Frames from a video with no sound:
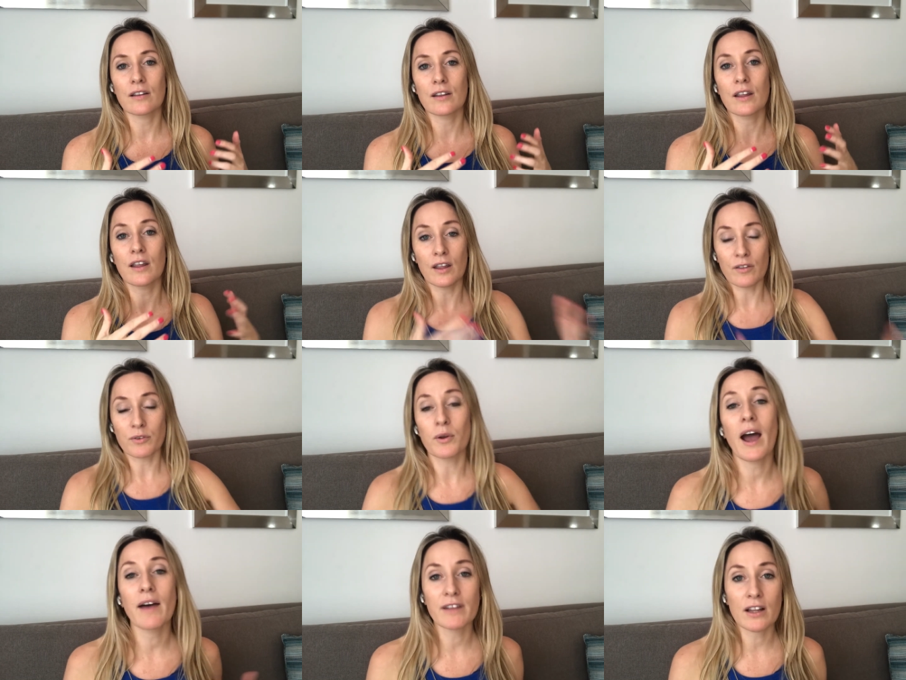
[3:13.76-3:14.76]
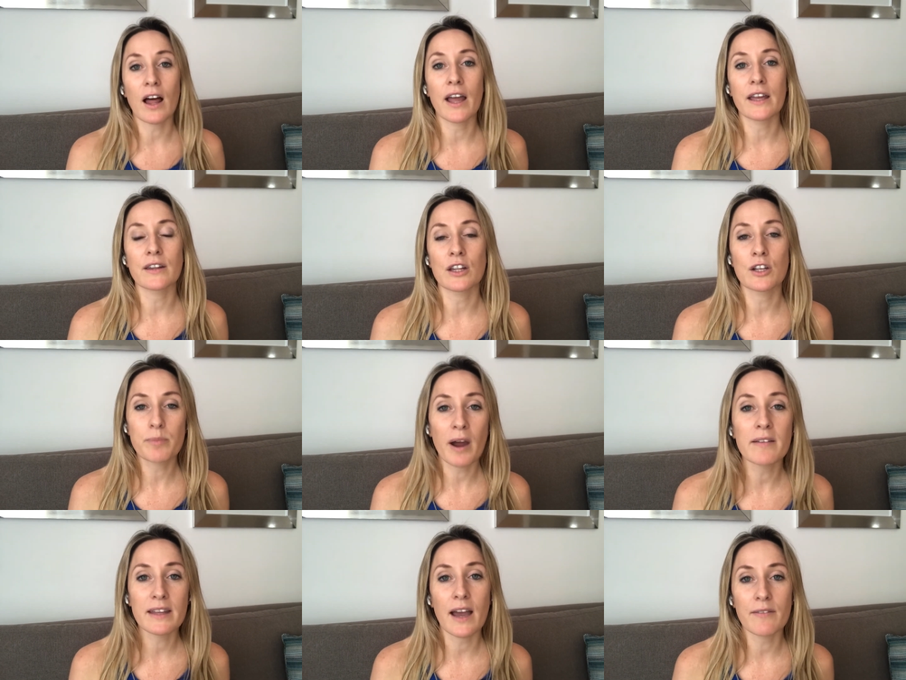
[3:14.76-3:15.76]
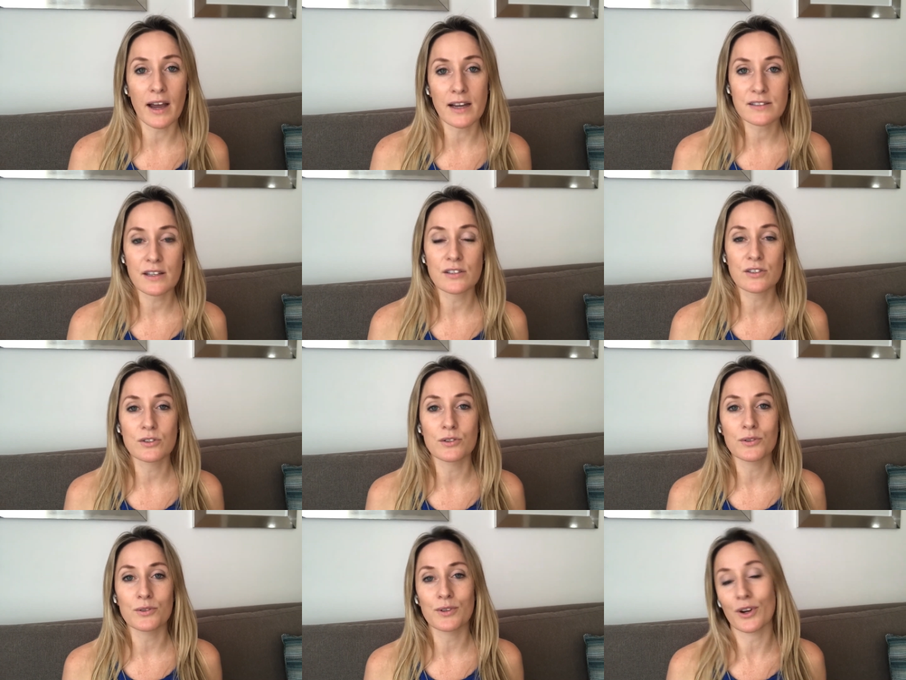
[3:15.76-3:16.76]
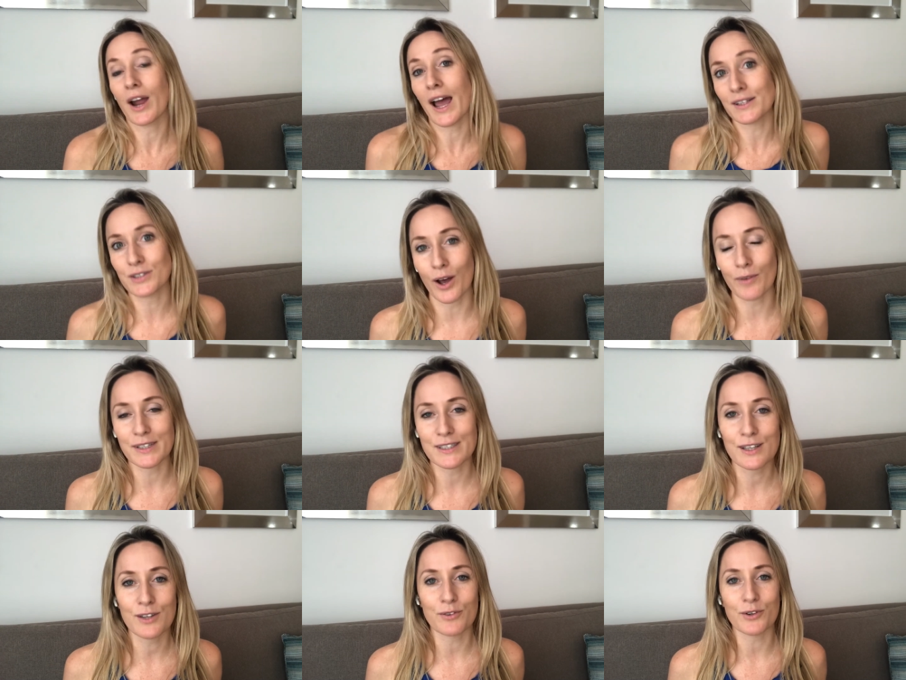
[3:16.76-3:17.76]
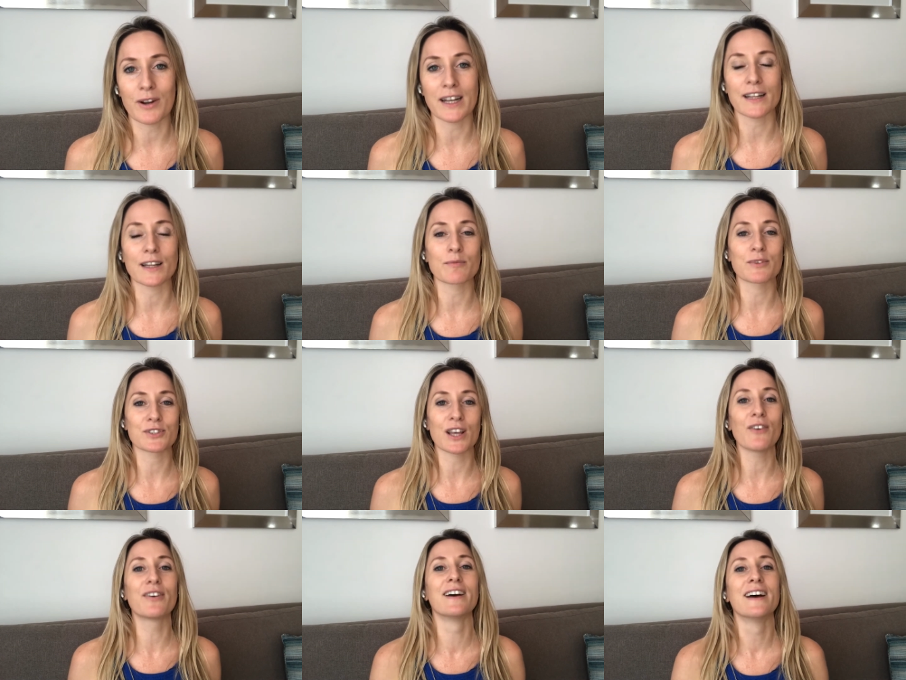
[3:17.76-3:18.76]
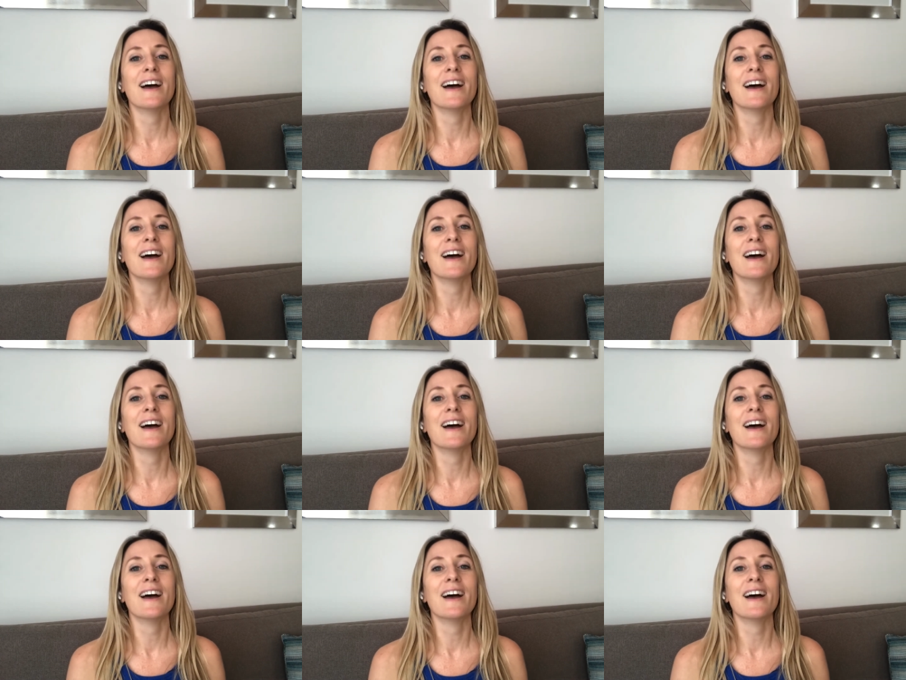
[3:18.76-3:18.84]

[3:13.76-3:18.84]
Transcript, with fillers: if you have a client, then you probably have access to their ads, obviously, if you're running them yourself.